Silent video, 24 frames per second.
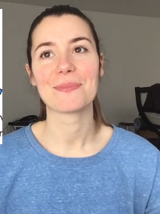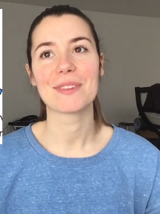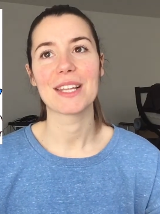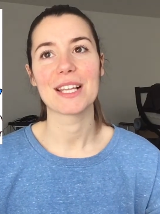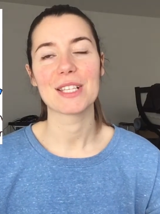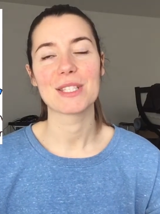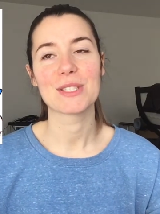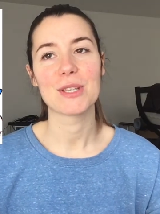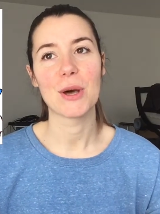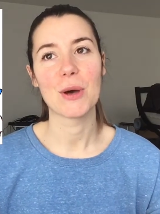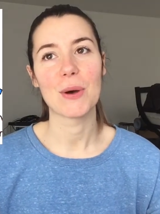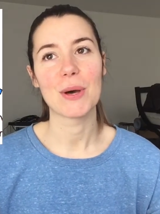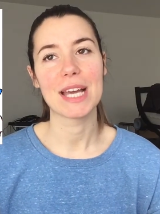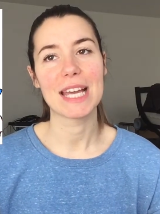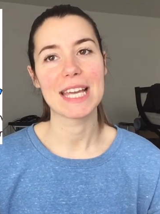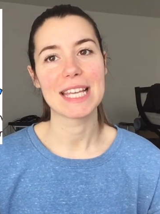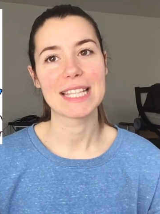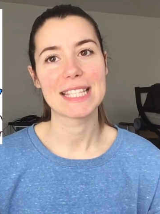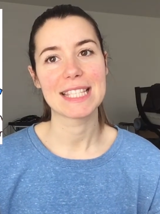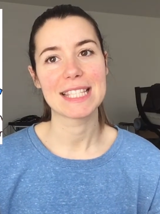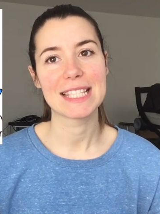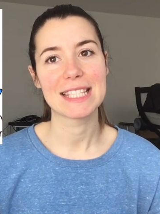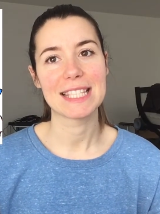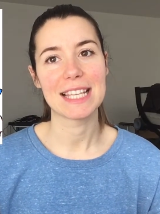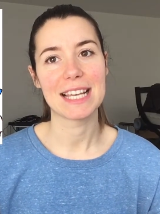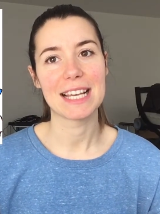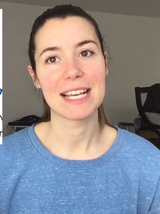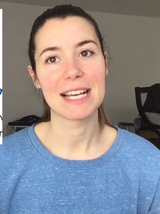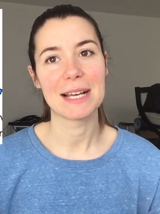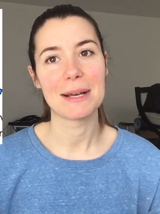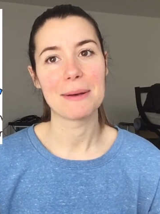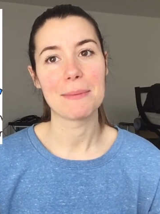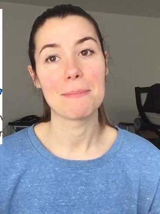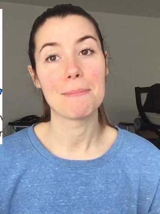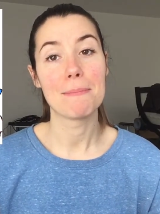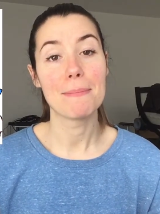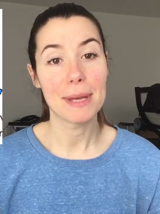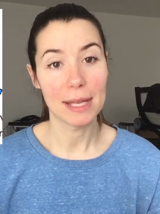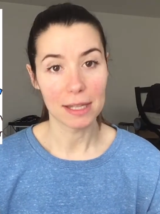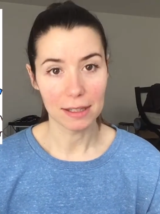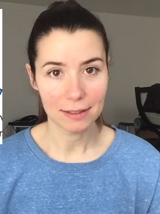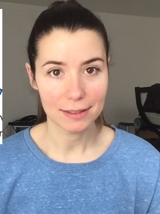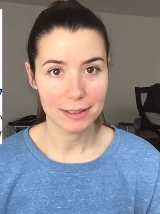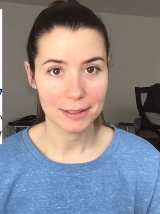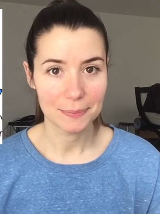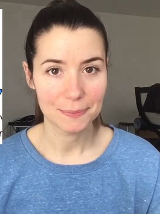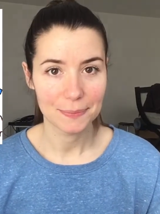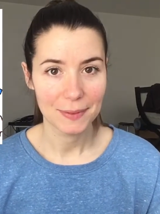So it's
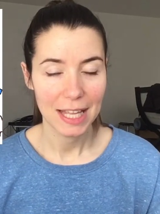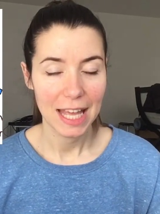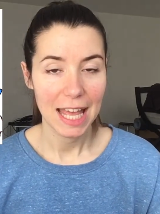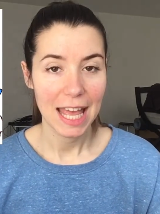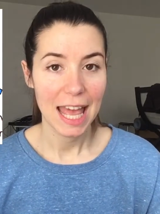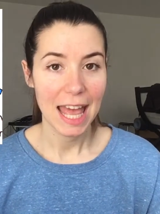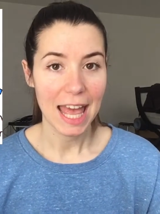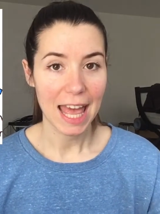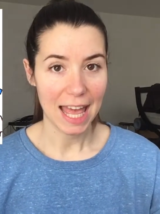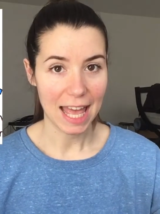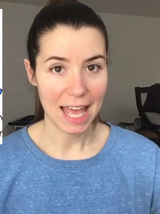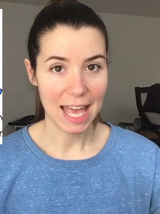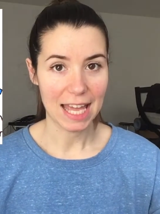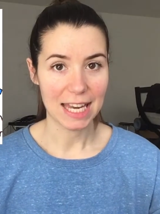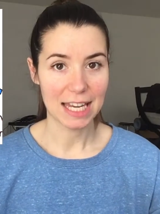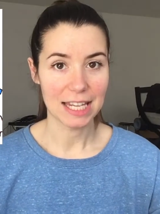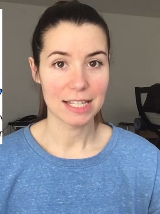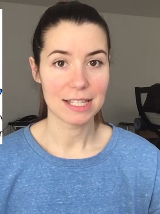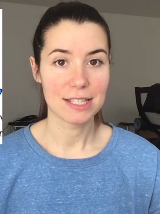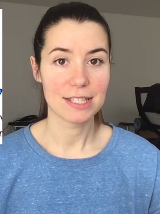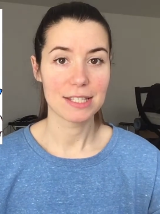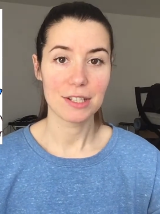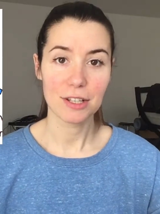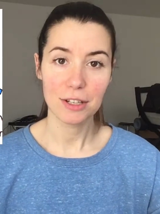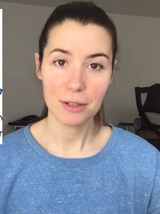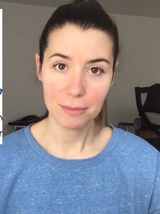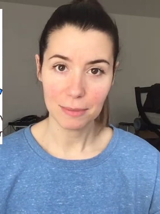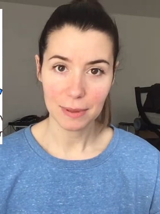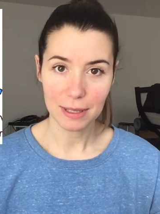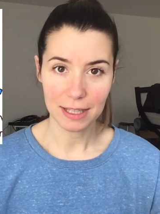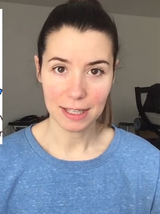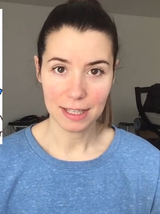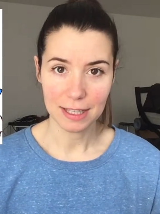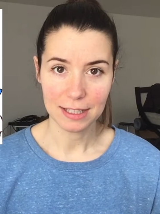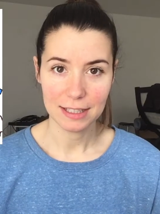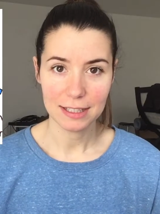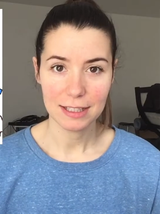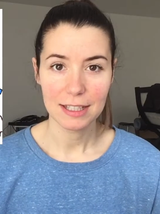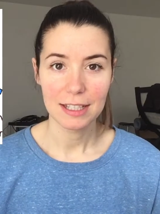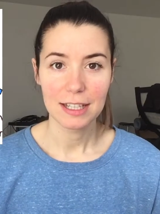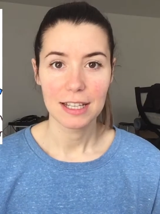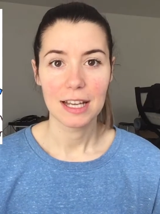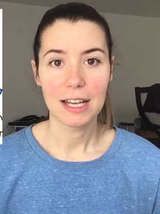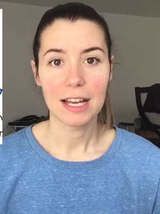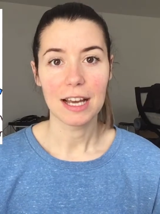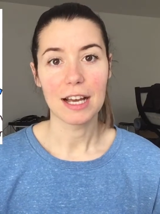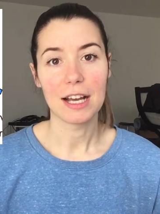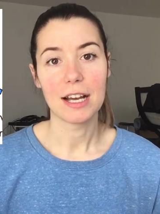milk. And in Serbian,
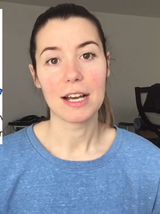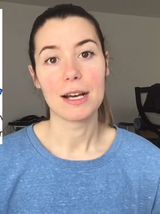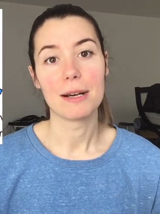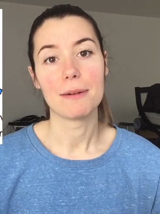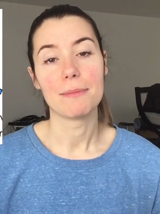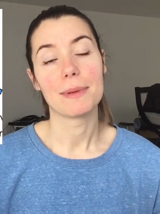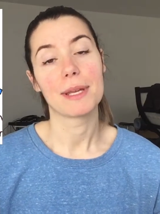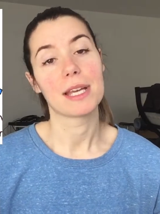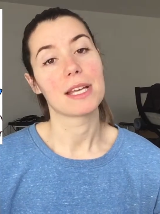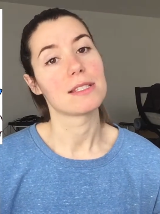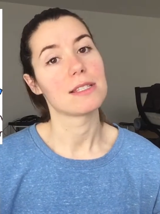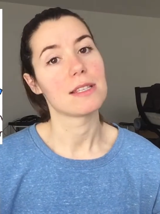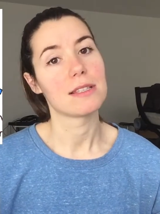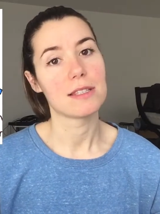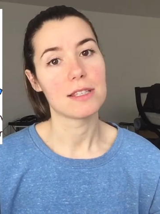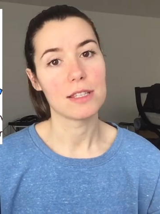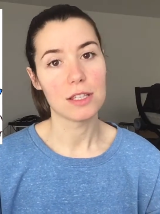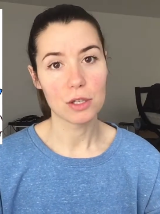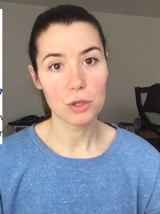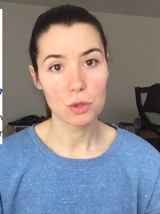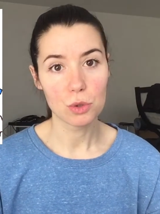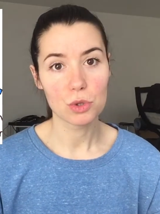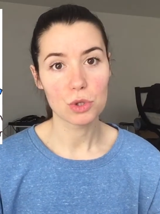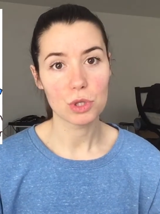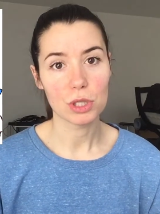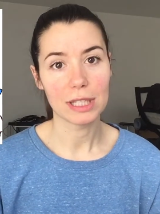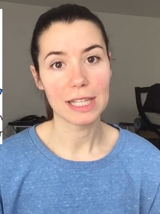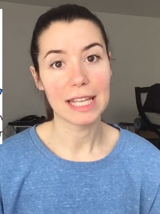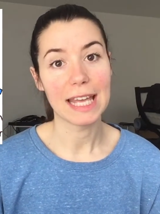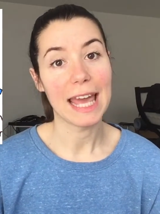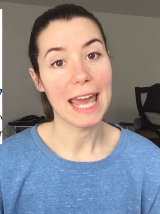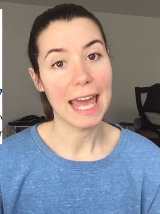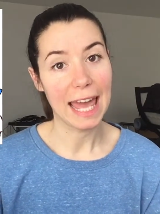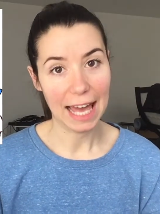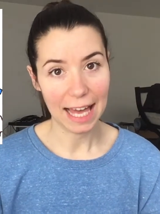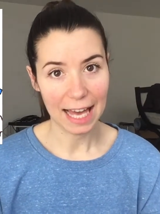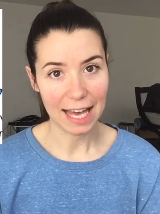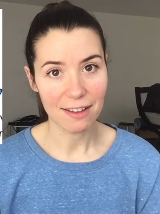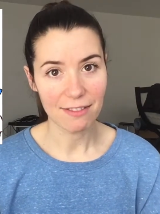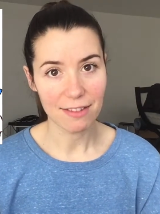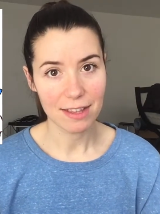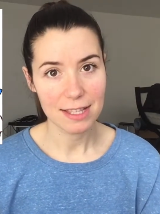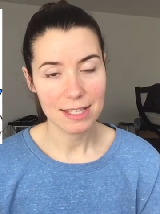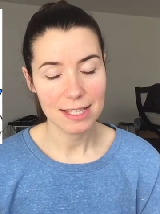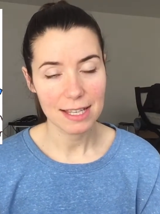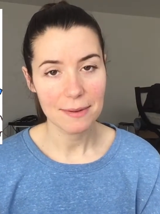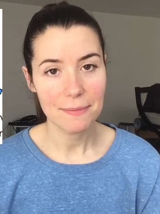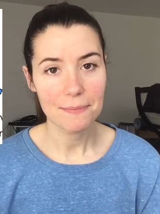because it's usually
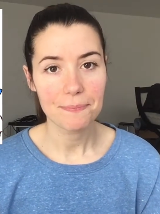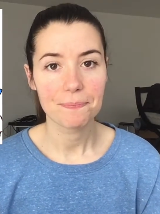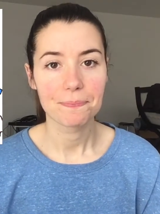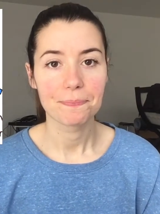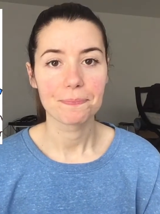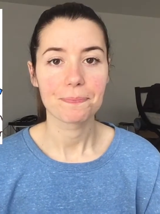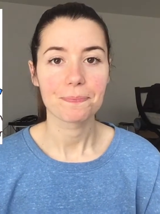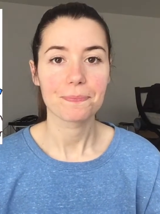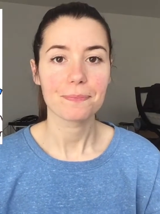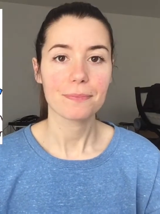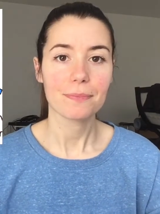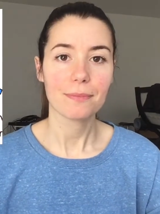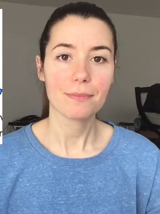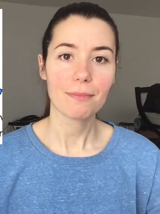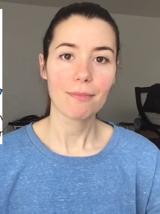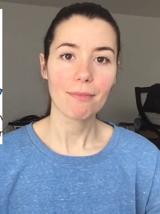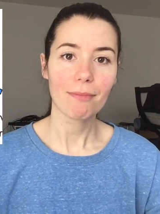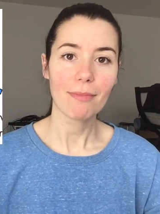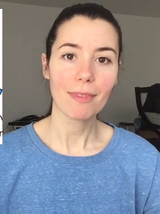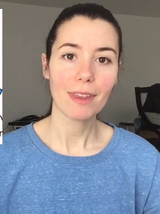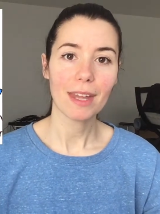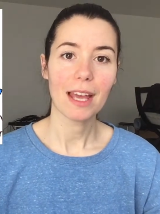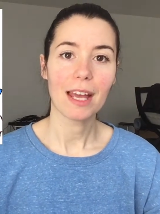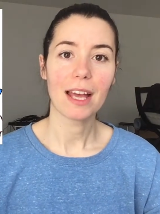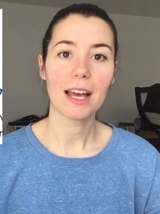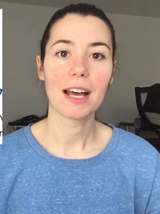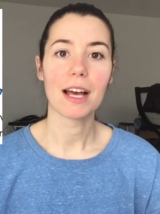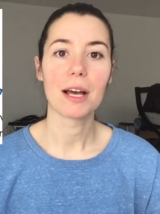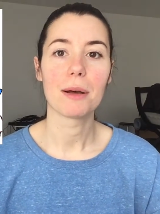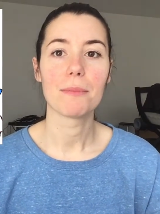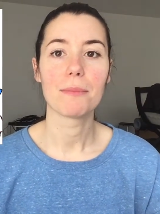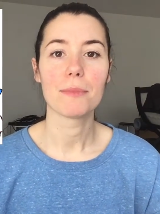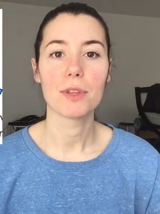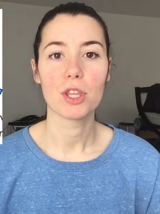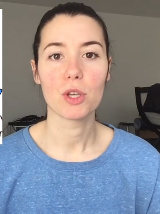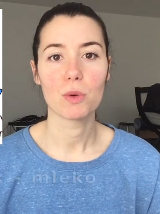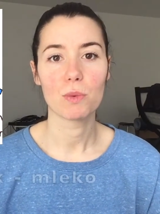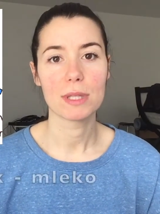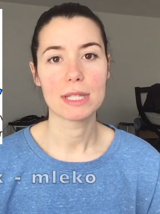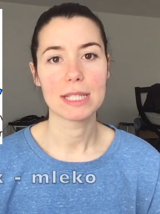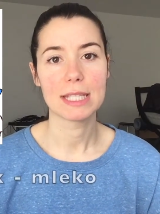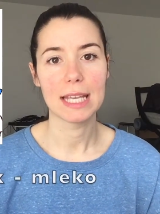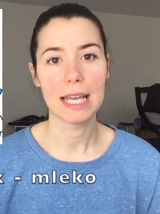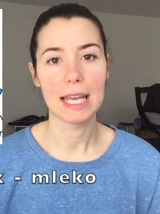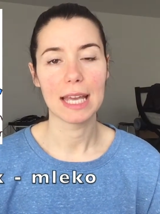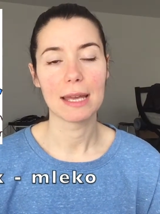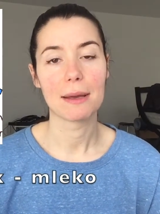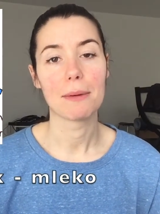ekavica, you would
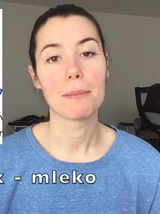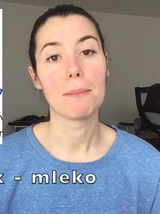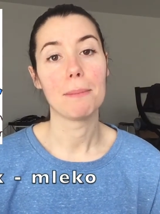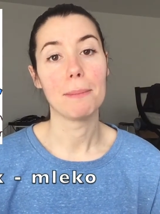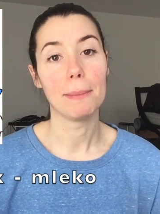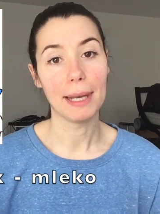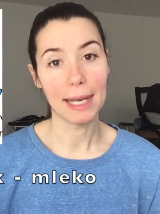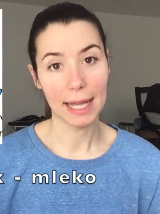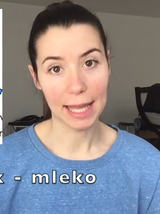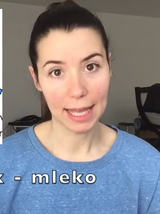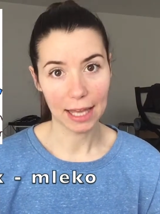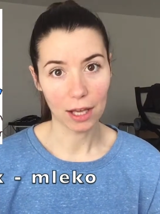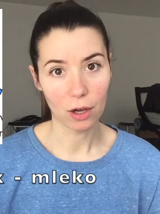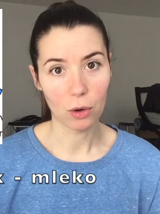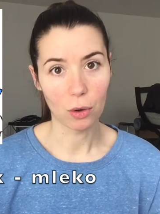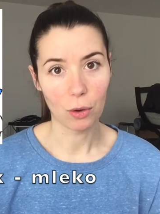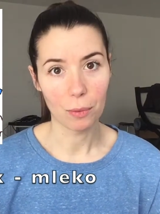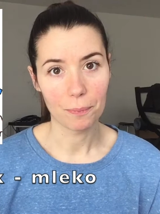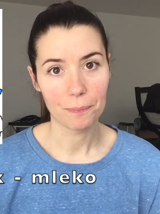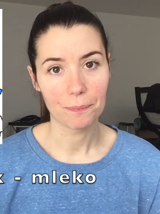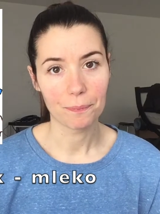say mleko.